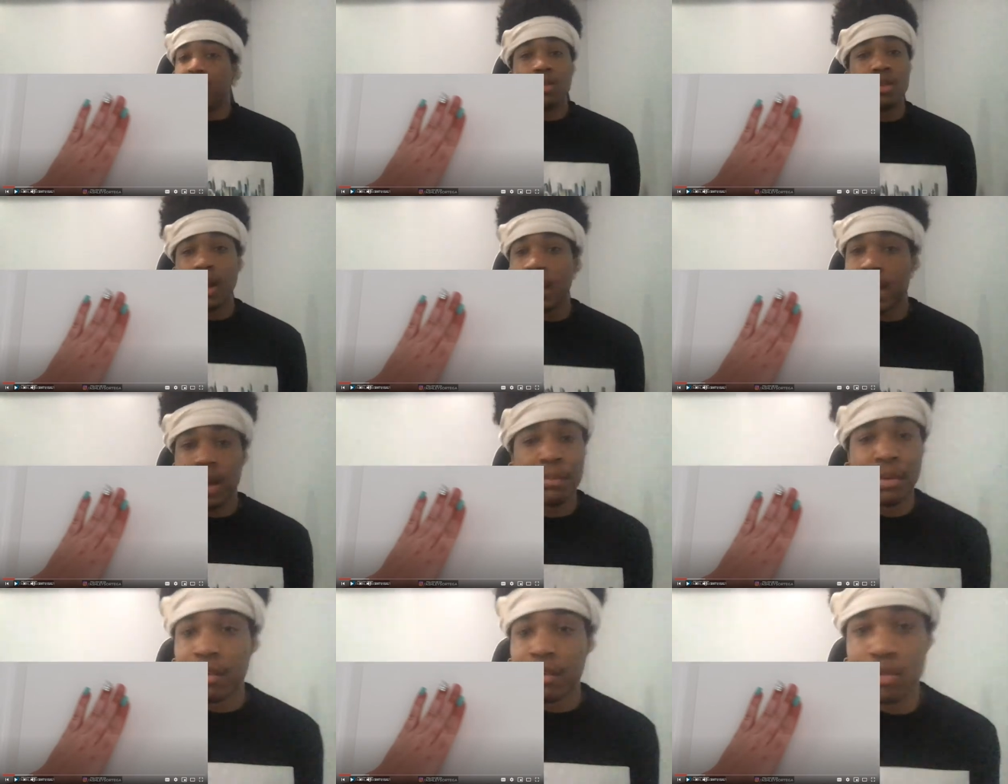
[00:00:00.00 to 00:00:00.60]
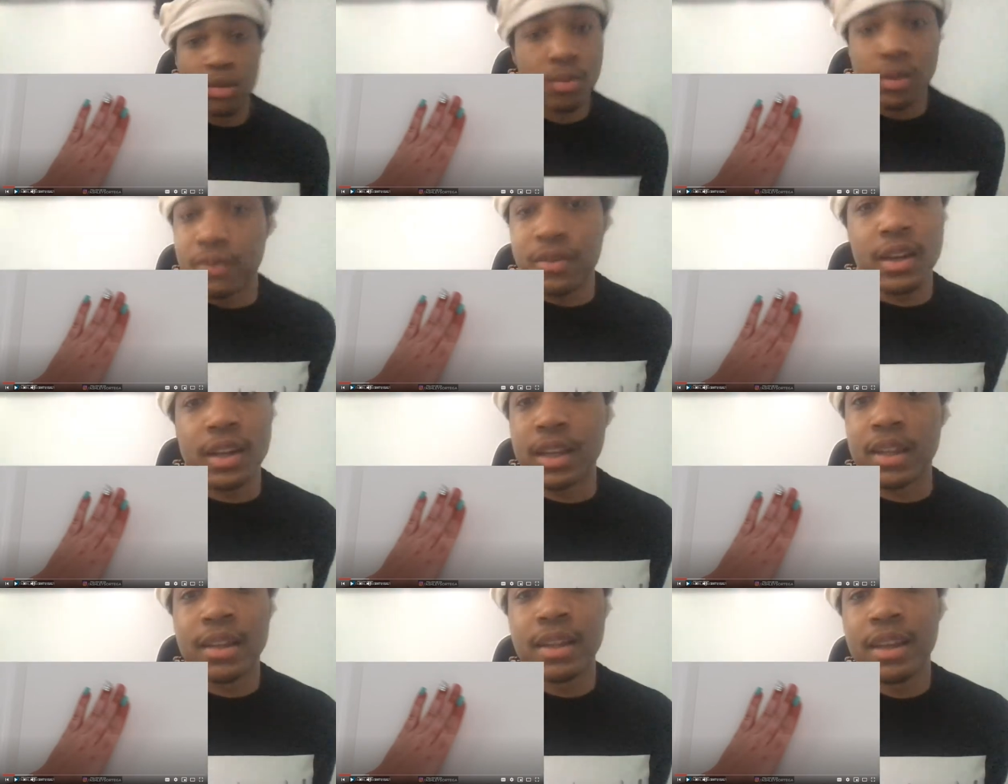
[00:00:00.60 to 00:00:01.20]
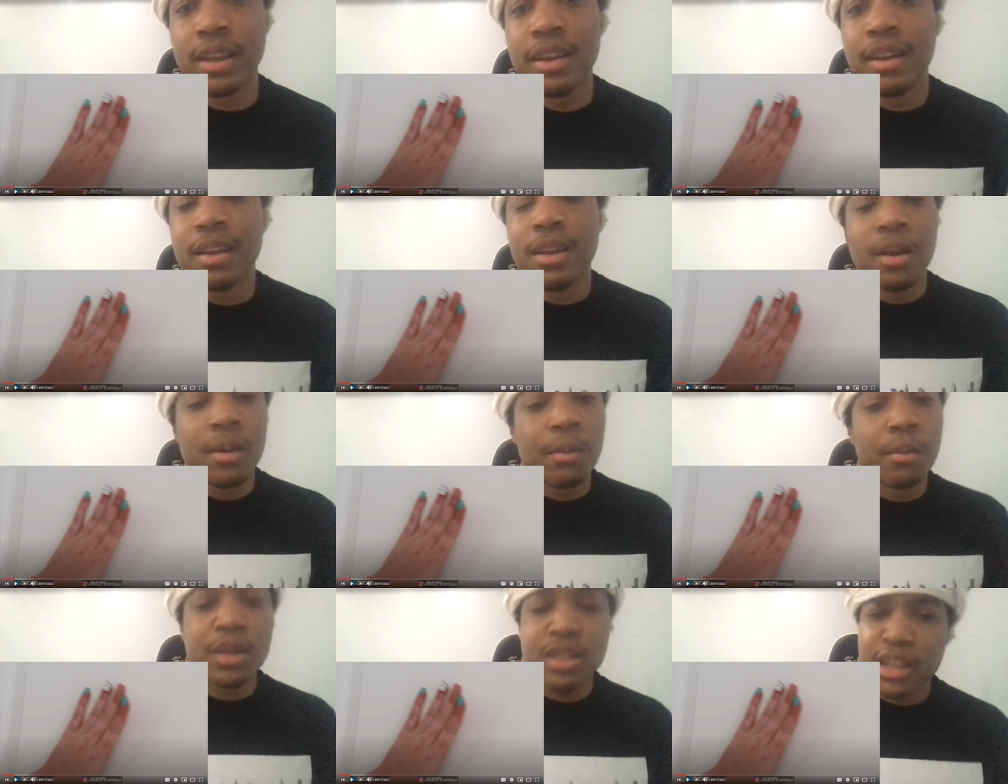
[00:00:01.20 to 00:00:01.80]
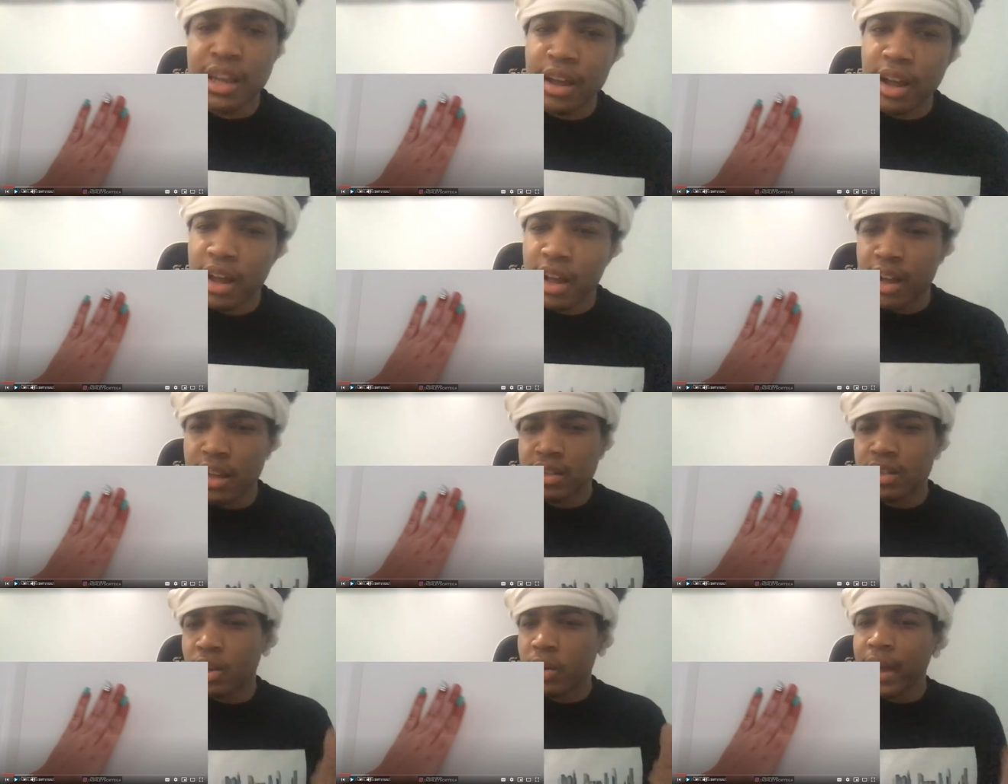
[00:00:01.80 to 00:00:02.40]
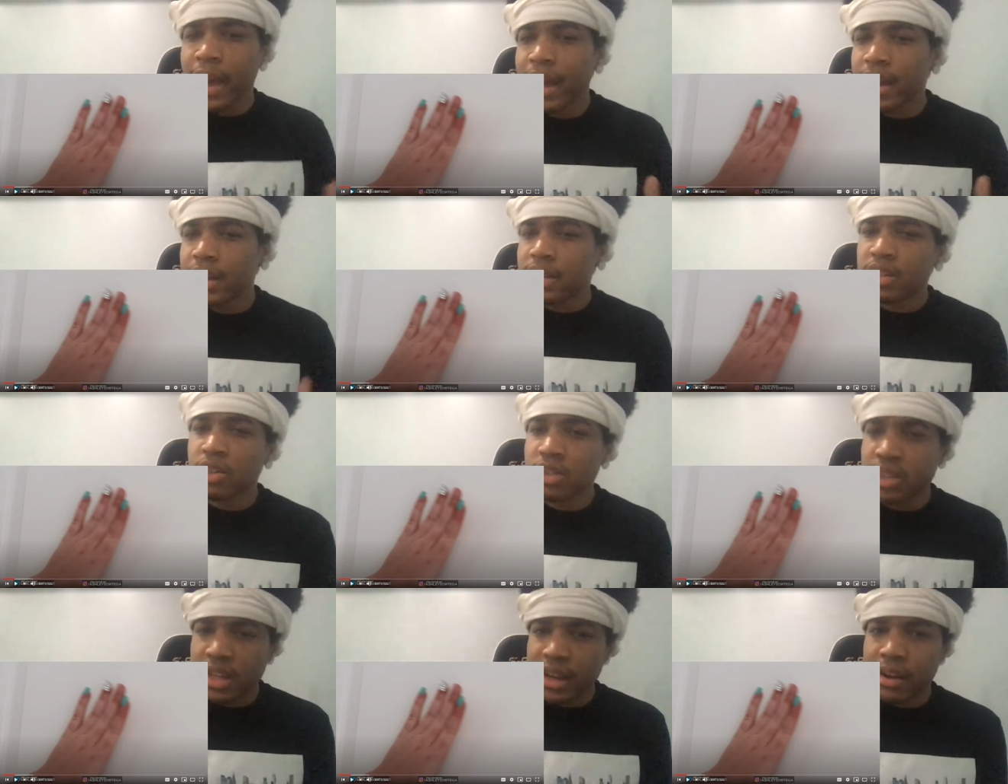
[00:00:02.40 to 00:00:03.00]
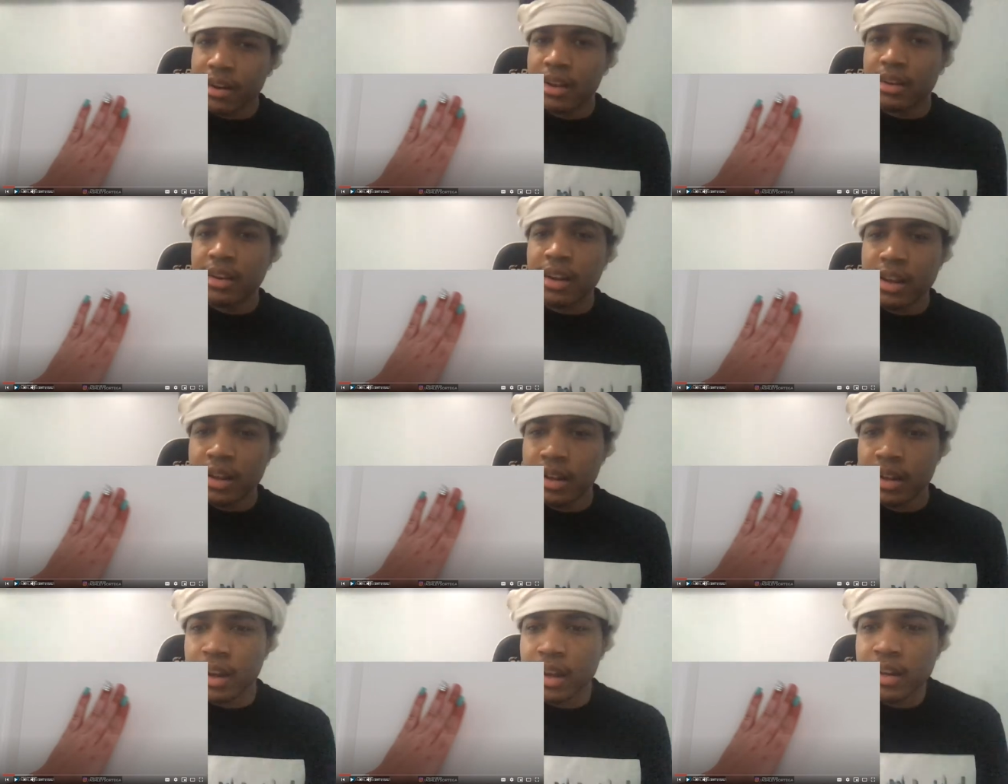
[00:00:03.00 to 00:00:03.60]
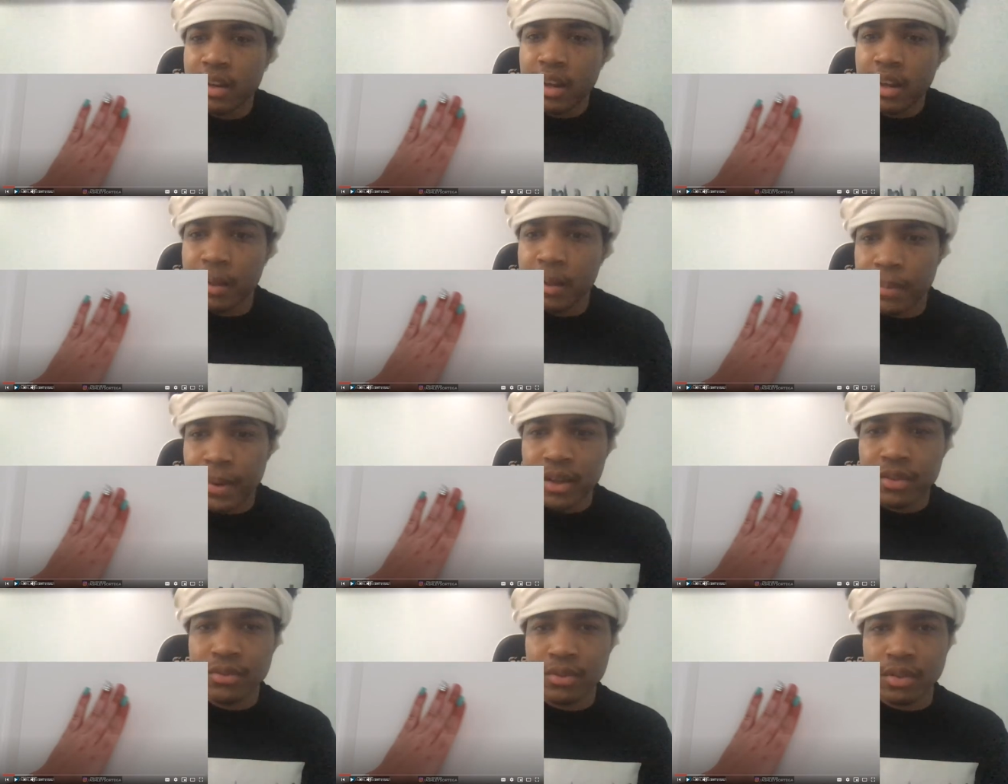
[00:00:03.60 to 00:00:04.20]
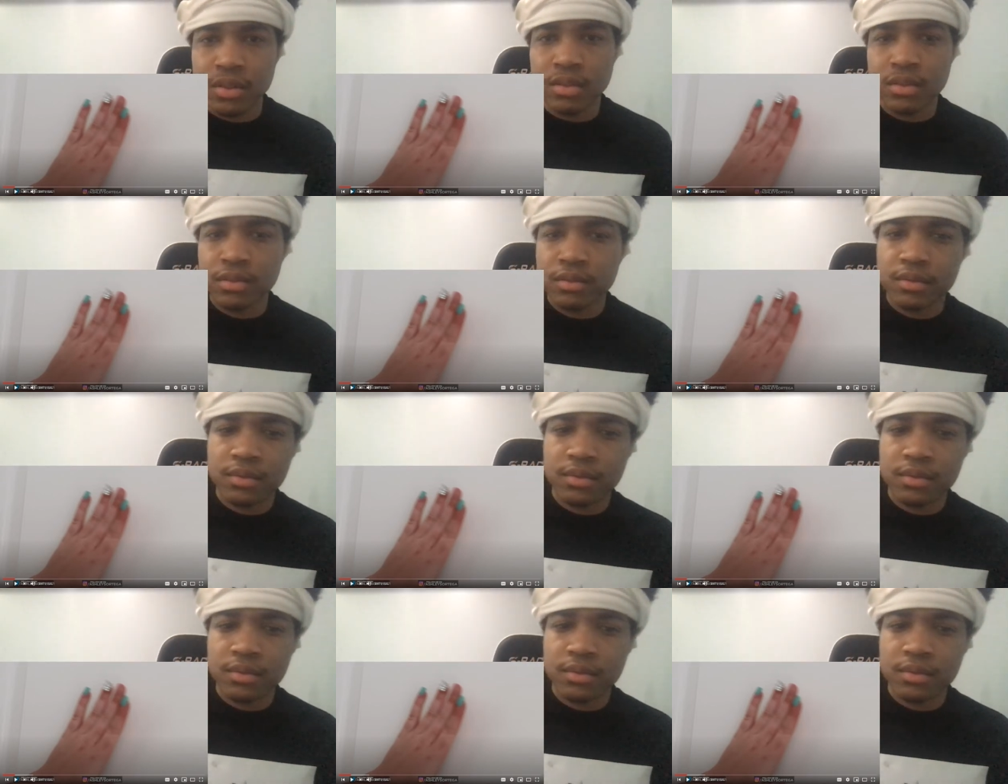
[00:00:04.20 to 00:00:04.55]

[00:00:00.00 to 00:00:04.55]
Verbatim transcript: You knock in my room, we fucking. But uh, so he got, so she got a nigga, a nigga best friend,